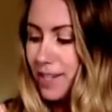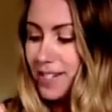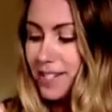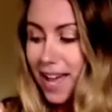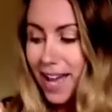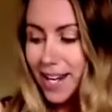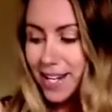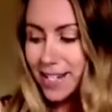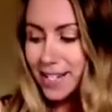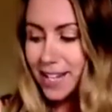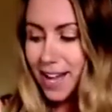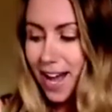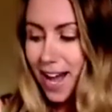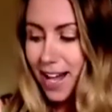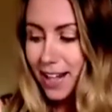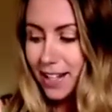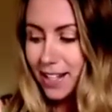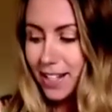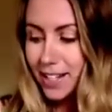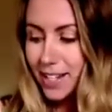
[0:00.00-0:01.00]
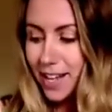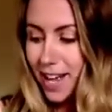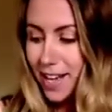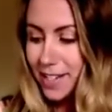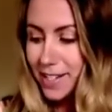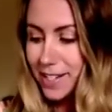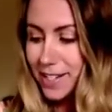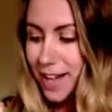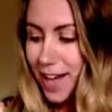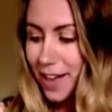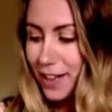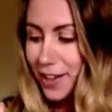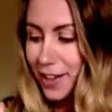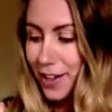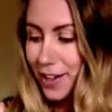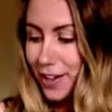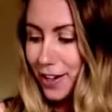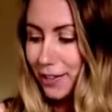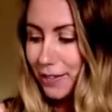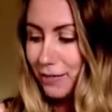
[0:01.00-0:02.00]
Danny Scarlett has
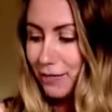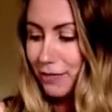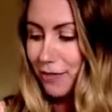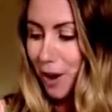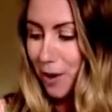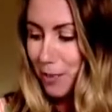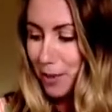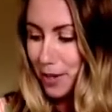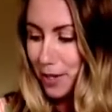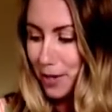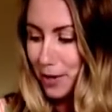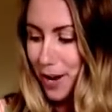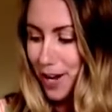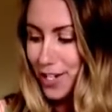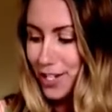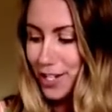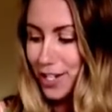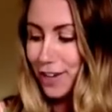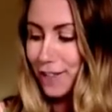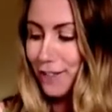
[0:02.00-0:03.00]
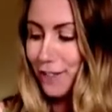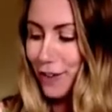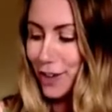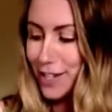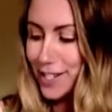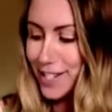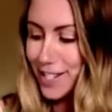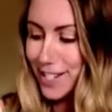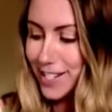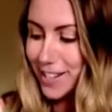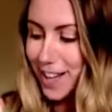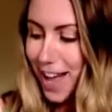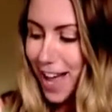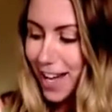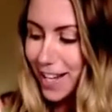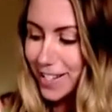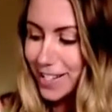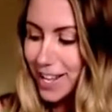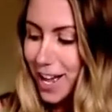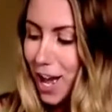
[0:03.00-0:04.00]
another popular question, 46
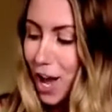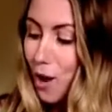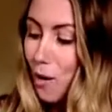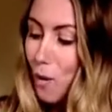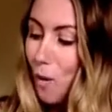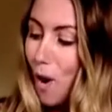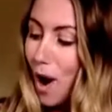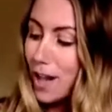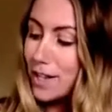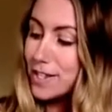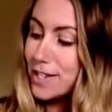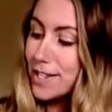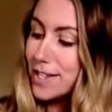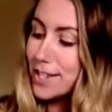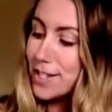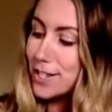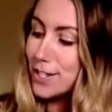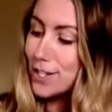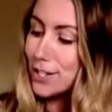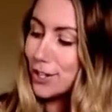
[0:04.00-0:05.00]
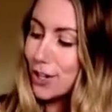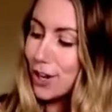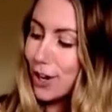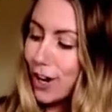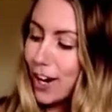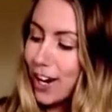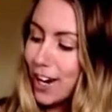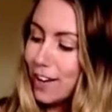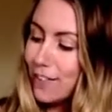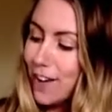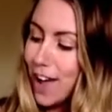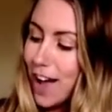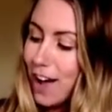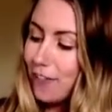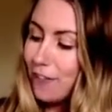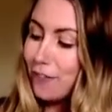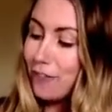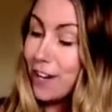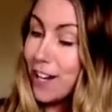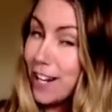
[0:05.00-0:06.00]
likes. What's the story of
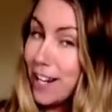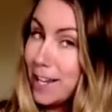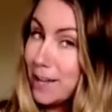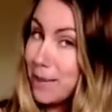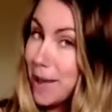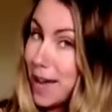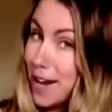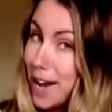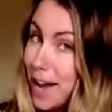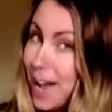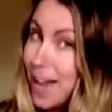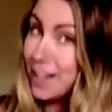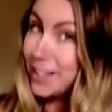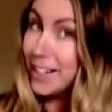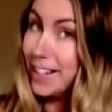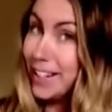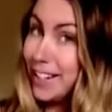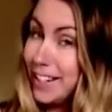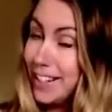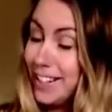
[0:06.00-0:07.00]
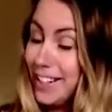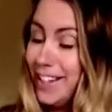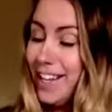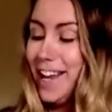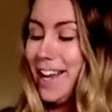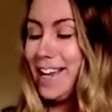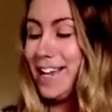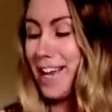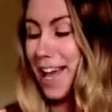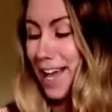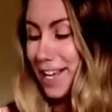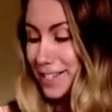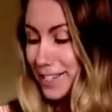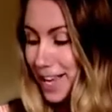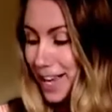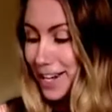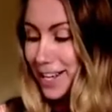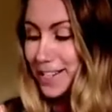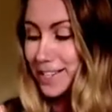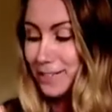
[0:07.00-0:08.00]
how Freelee met Harley? Yes,
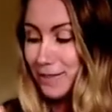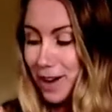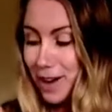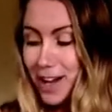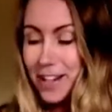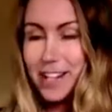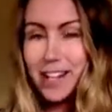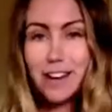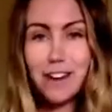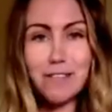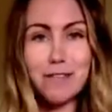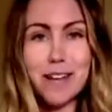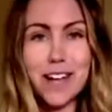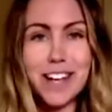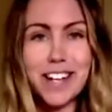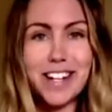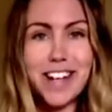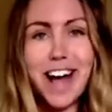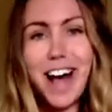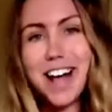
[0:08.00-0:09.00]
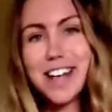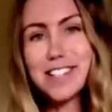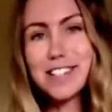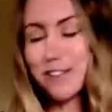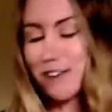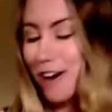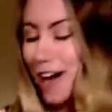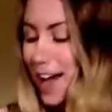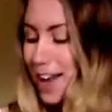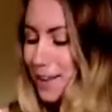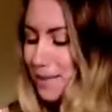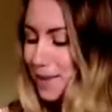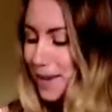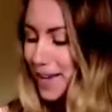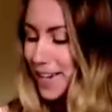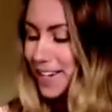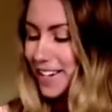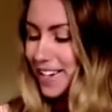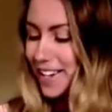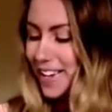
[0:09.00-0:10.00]
that is one that I've been asked quite a
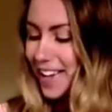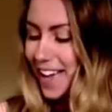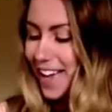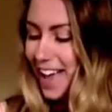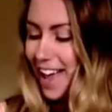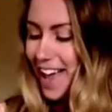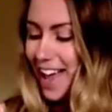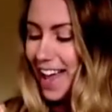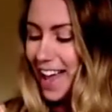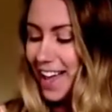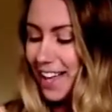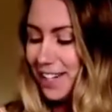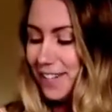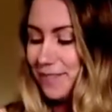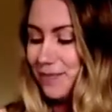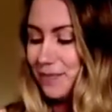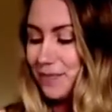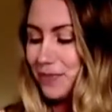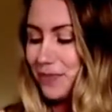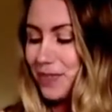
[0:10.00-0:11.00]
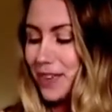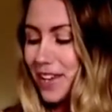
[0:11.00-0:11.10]
bit. And